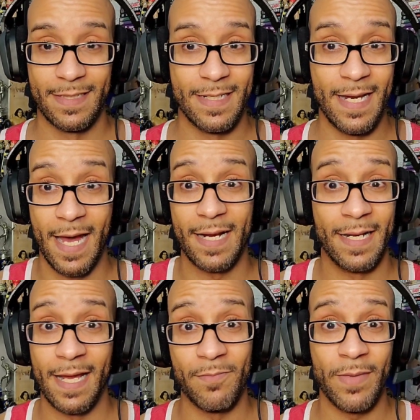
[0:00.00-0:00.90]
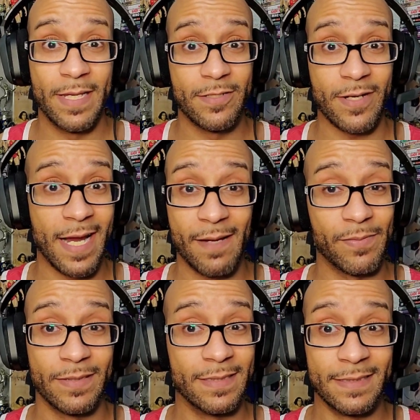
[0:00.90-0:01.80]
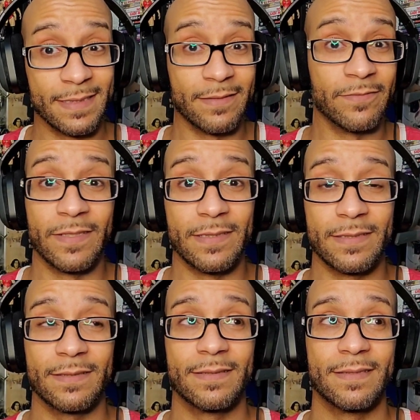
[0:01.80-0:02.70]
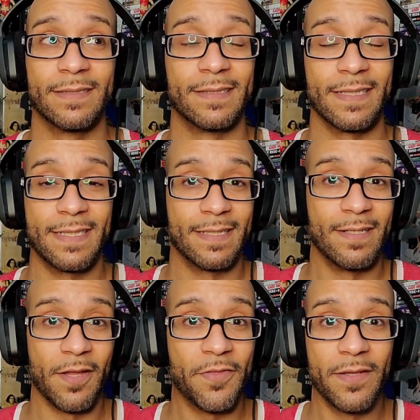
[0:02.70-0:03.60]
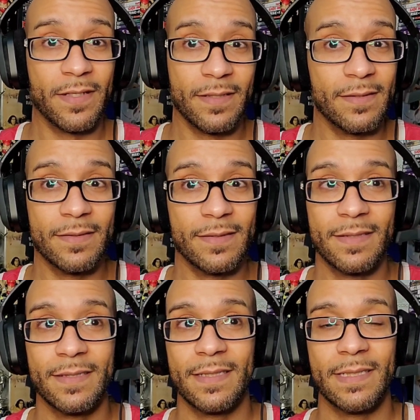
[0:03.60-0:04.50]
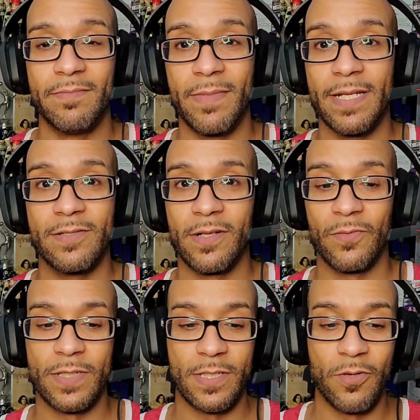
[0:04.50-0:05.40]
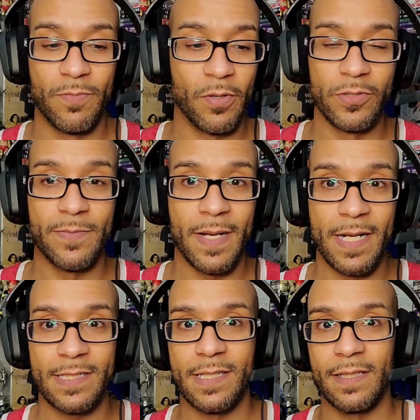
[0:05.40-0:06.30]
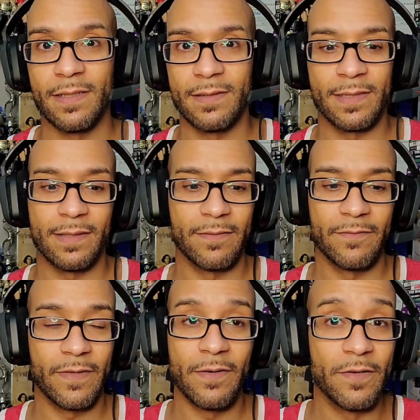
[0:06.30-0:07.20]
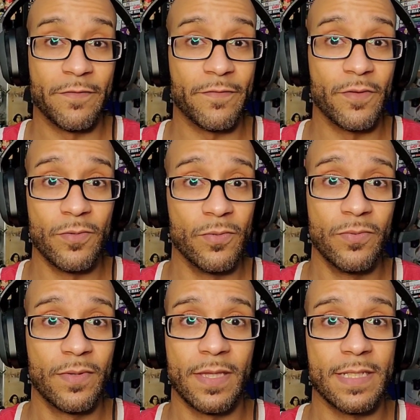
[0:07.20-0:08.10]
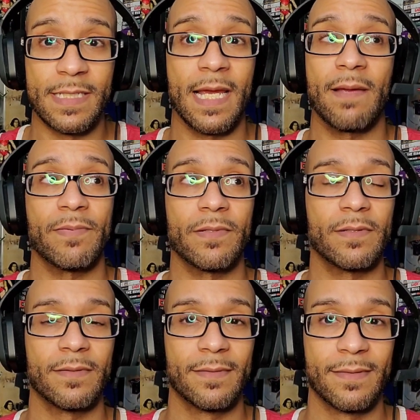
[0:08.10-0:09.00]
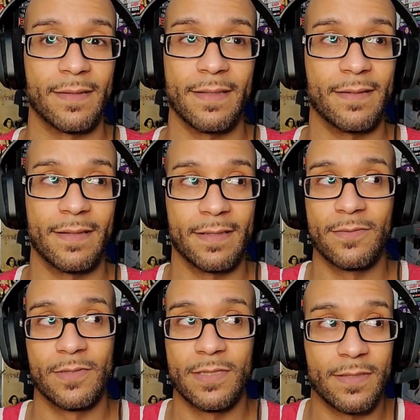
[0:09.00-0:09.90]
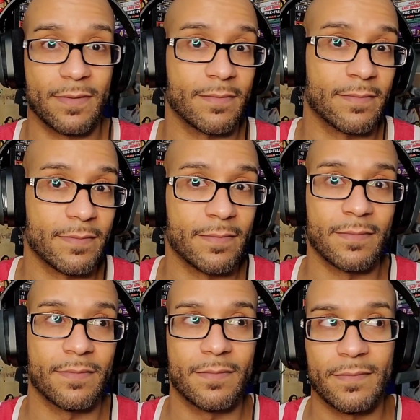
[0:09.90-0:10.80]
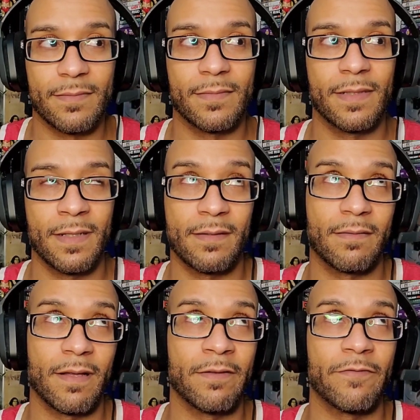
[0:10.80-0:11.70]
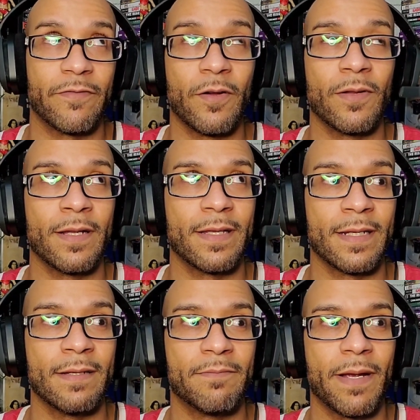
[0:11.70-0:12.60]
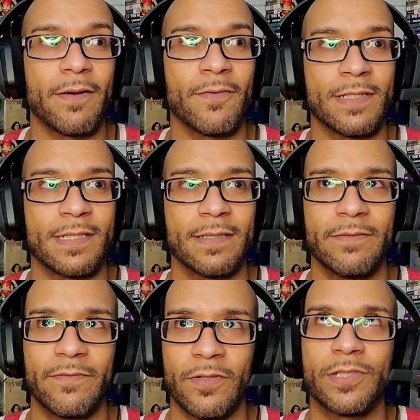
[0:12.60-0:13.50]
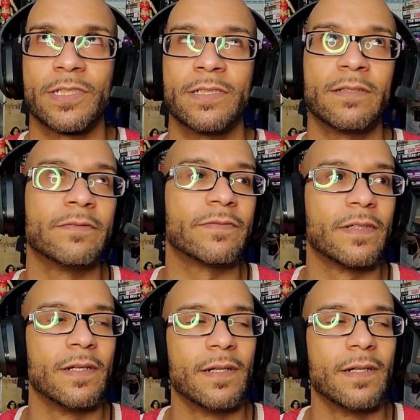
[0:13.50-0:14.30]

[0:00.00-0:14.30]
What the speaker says: not a lot major happened in this event. Like, nothing major. There wasn't no post-match thing. Like, very few things happened. Like, this was, it felt like an Impact Wrestling version of